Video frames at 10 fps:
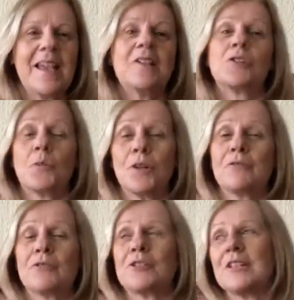It's a
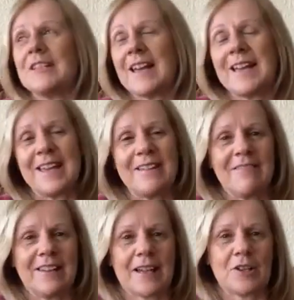wonderful sunny day here
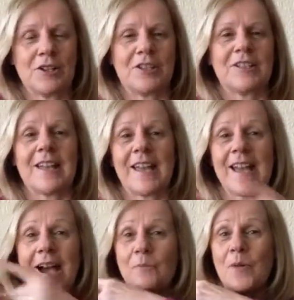in Lancashire today,
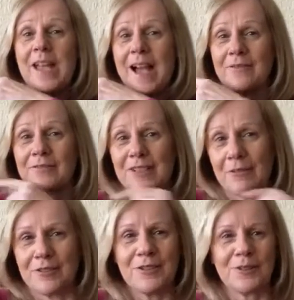and we have
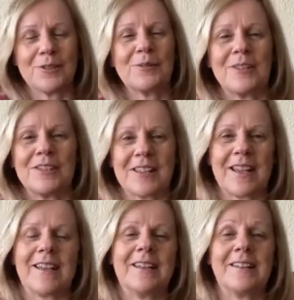daffodils with us
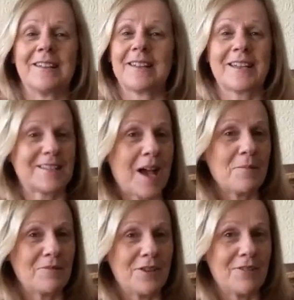again. That time
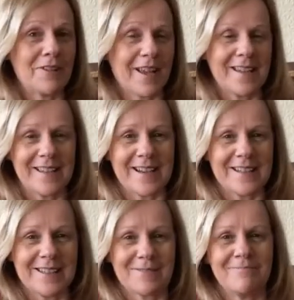of year again,
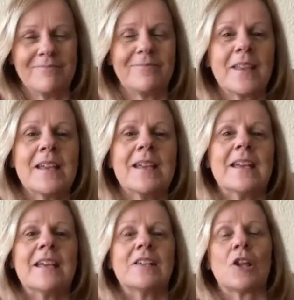guys.
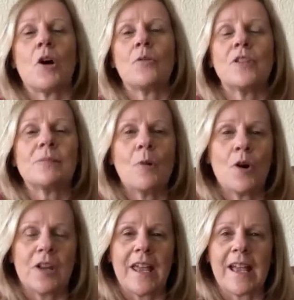So this
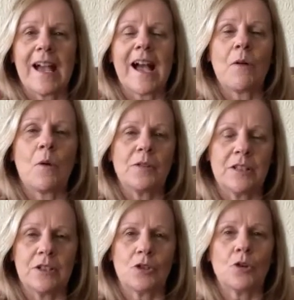morning I
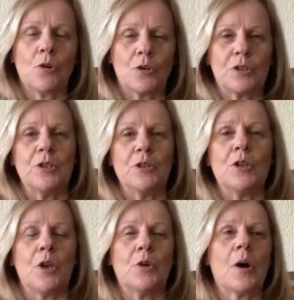wanted to talk to
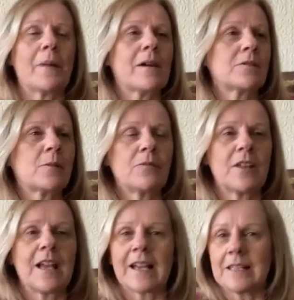you about
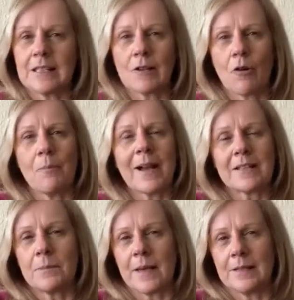something, I guess it's going back to
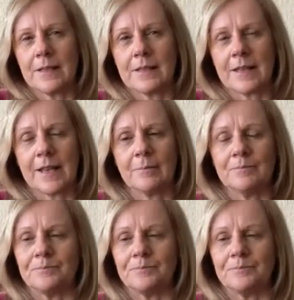basics again.